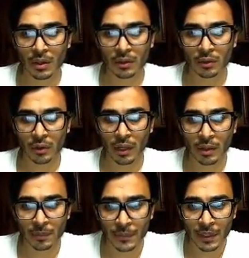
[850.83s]
So
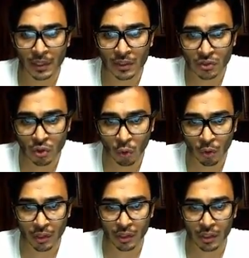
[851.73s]
then each
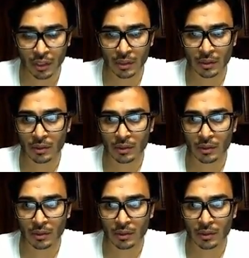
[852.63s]
coordinate,